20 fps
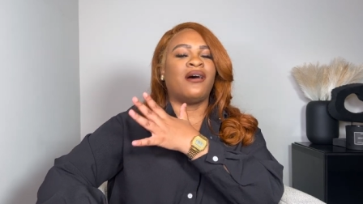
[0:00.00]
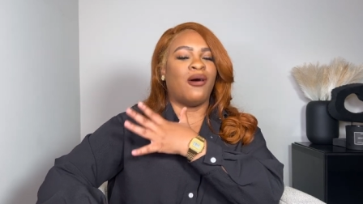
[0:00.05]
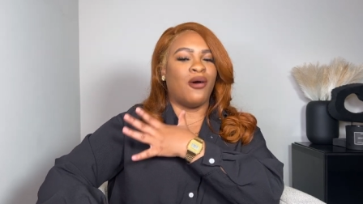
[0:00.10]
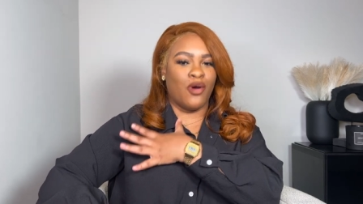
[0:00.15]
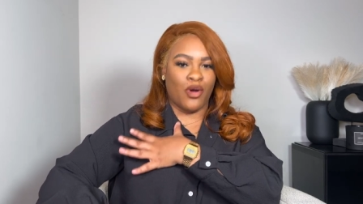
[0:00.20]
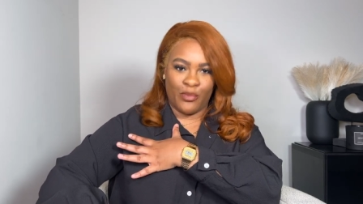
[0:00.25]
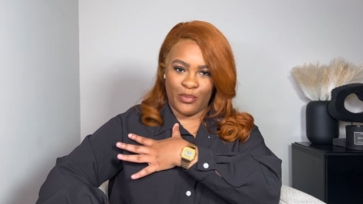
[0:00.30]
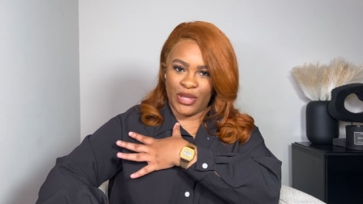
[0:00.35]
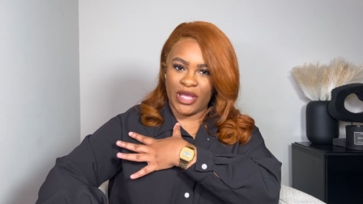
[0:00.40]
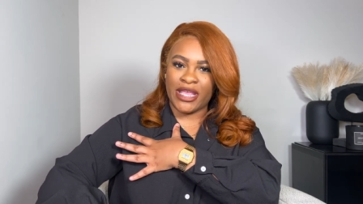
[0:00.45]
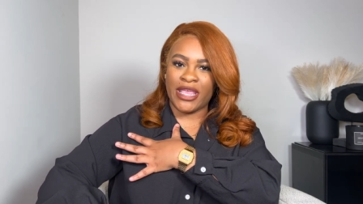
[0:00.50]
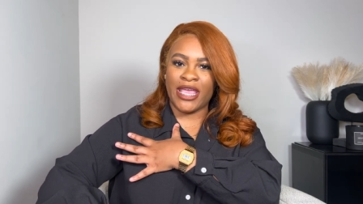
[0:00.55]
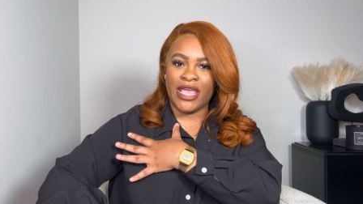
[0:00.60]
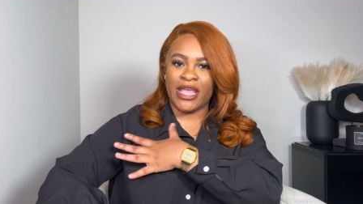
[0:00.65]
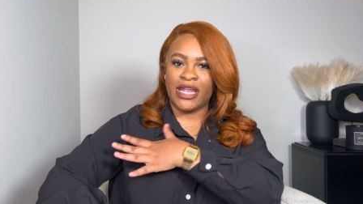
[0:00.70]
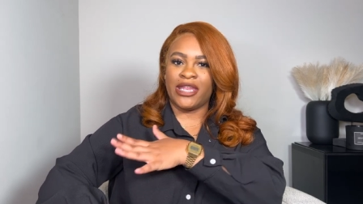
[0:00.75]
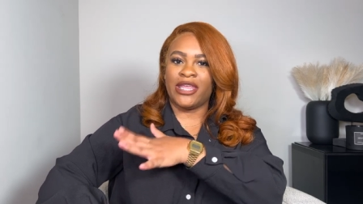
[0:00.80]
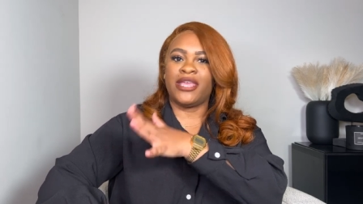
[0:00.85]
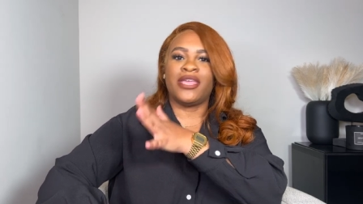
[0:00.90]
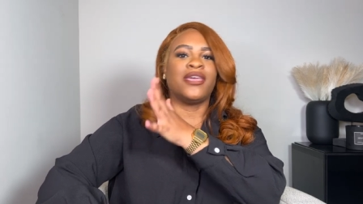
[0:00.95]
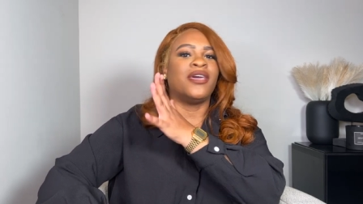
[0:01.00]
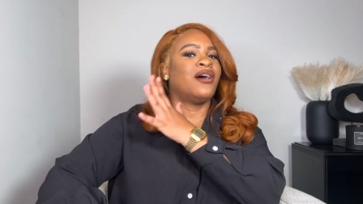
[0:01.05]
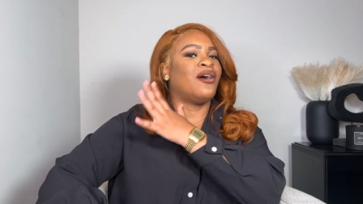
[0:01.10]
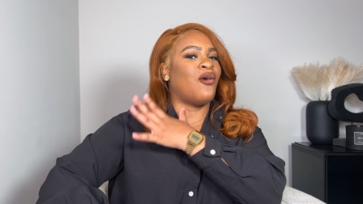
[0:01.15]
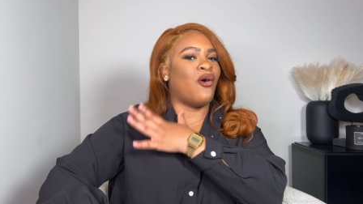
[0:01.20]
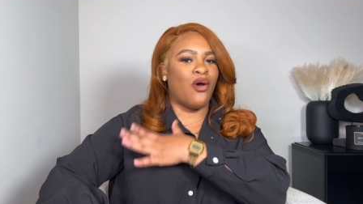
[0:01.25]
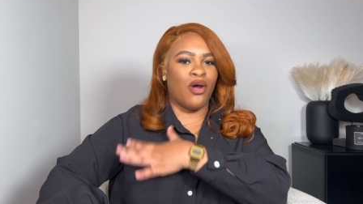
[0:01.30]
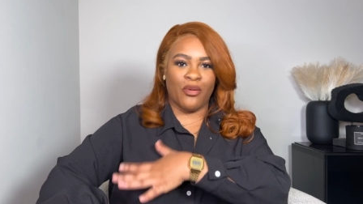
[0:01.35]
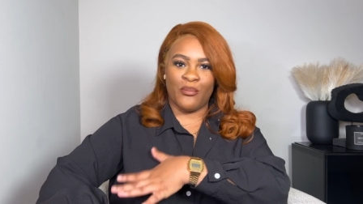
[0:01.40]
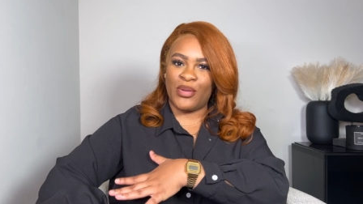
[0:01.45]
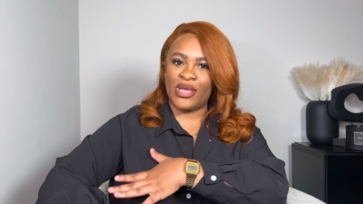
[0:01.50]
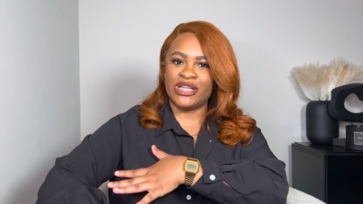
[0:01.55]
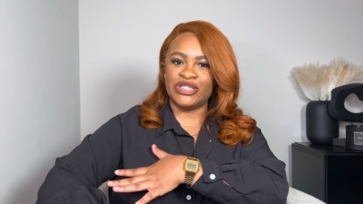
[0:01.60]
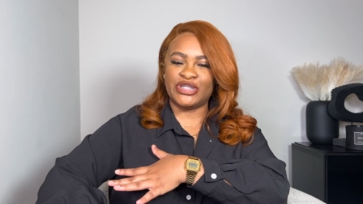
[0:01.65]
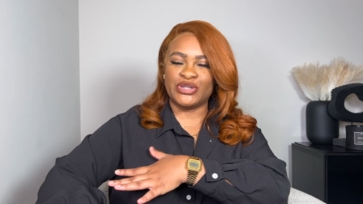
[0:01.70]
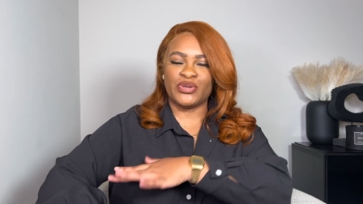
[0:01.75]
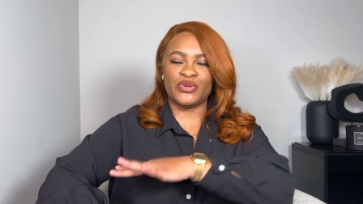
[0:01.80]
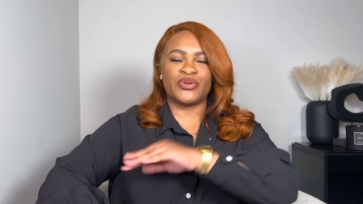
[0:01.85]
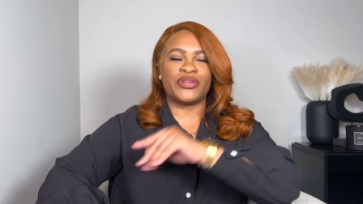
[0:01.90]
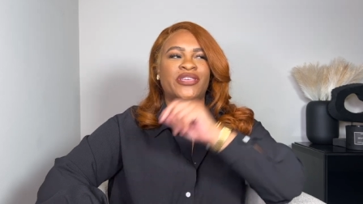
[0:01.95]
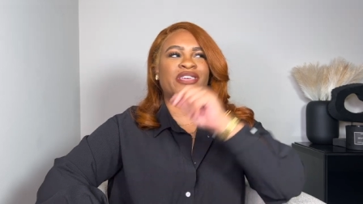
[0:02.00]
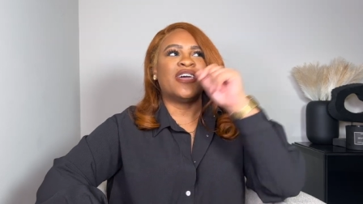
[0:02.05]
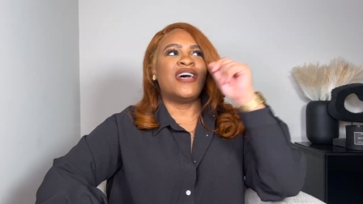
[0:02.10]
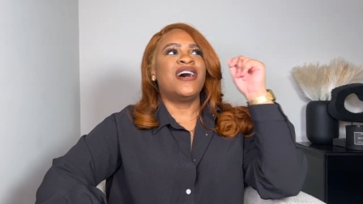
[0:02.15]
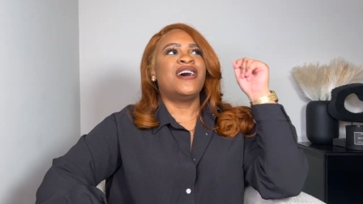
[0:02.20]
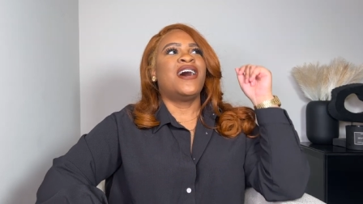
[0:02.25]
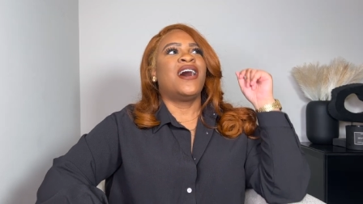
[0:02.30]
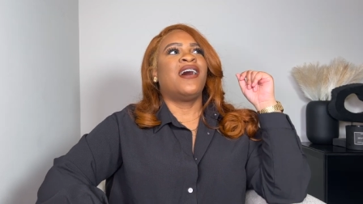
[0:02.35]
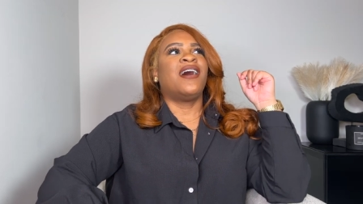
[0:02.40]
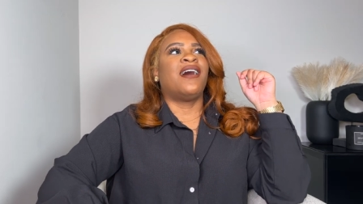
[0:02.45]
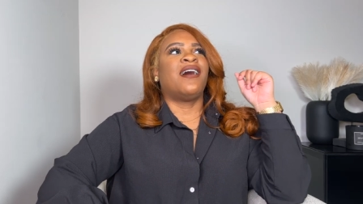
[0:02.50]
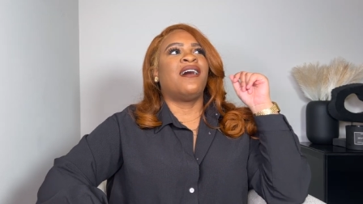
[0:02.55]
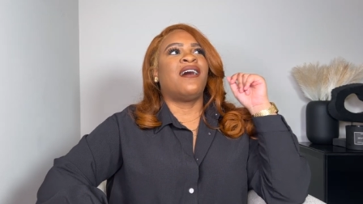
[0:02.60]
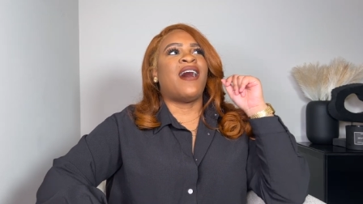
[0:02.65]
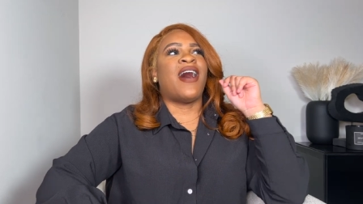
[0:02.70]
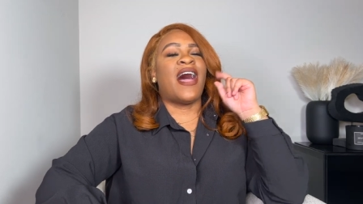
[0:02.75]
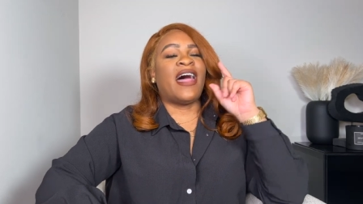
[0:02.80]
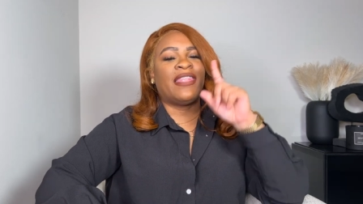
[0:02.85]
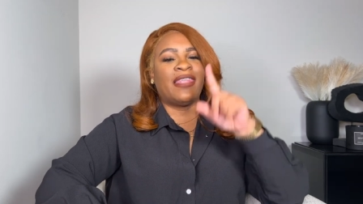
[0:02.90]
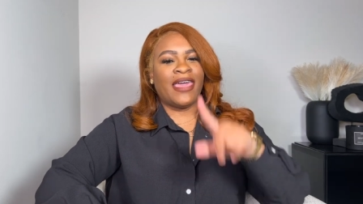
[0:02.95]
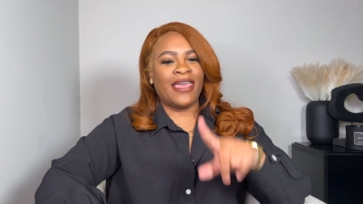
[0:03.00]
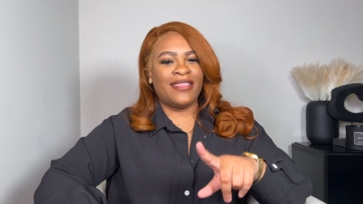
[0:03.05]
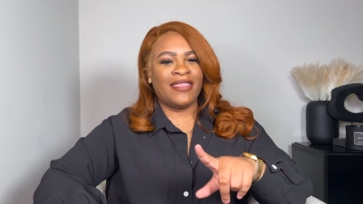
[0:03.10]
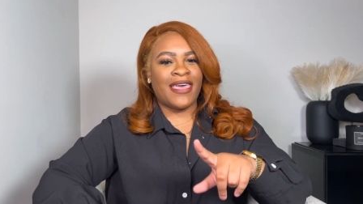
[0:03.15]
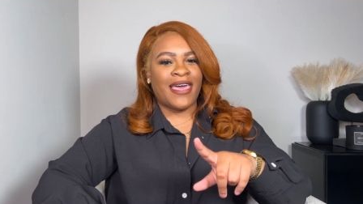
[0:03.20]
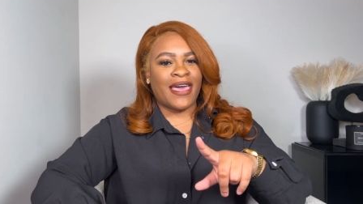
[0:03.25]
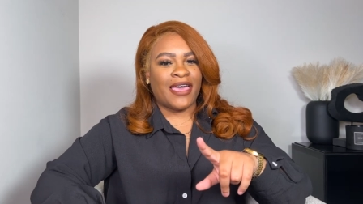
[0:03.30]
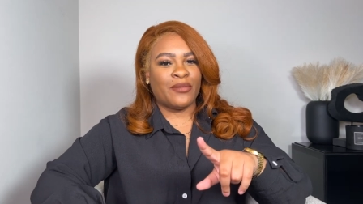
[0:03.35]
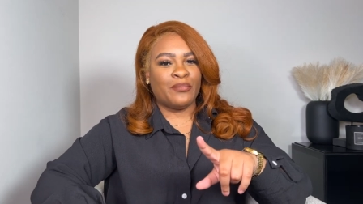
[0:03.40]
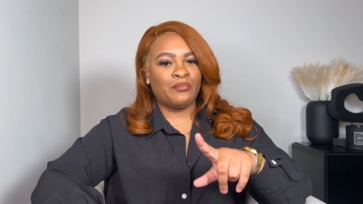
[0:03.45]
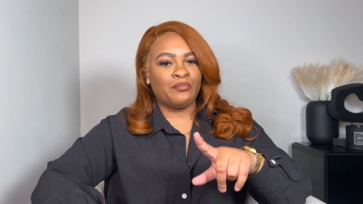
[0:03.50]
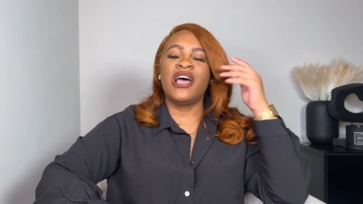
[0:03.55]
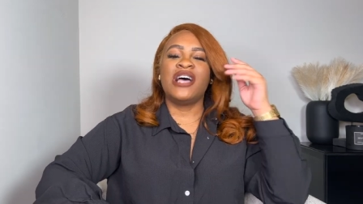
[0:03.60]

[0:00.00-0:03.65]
armpit candy, armpit jewelry. I like that.